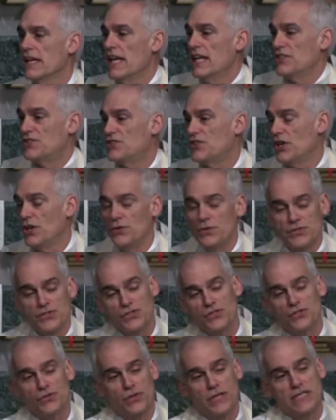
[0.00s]
And so is
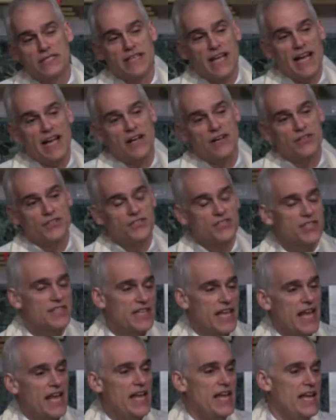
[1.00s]
the choice ours
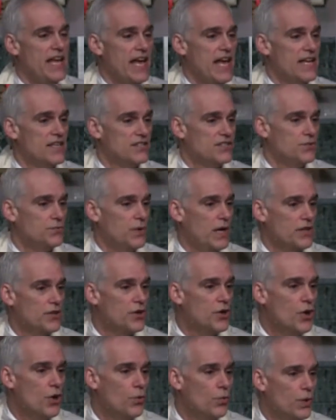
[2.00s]
today as to
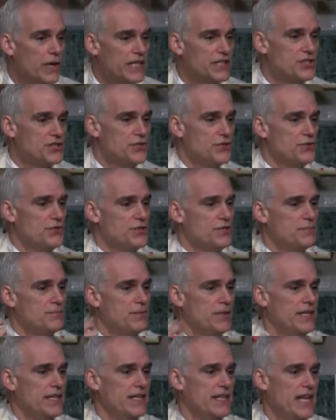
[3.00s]
whether we choose to
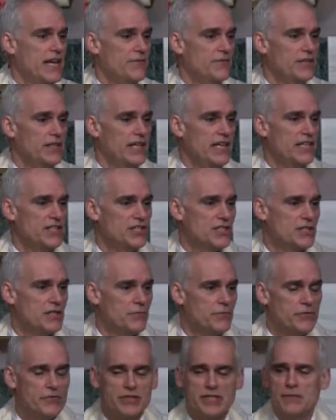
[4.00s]
be in that relation,
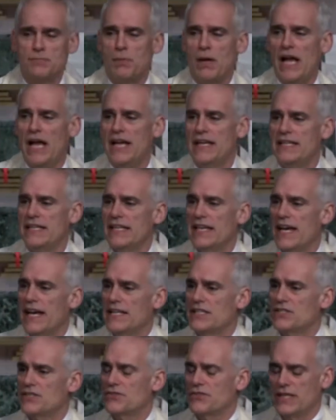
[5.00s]
that we respond to
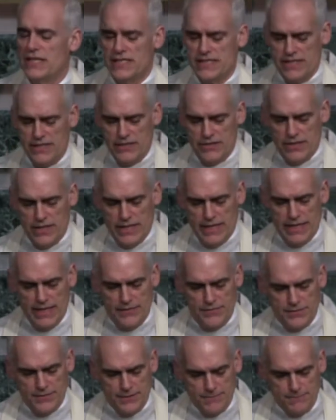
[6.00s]
God's grace in our
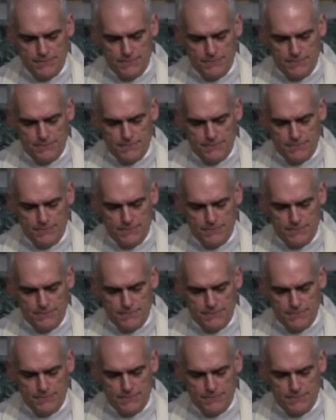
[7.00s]
lives.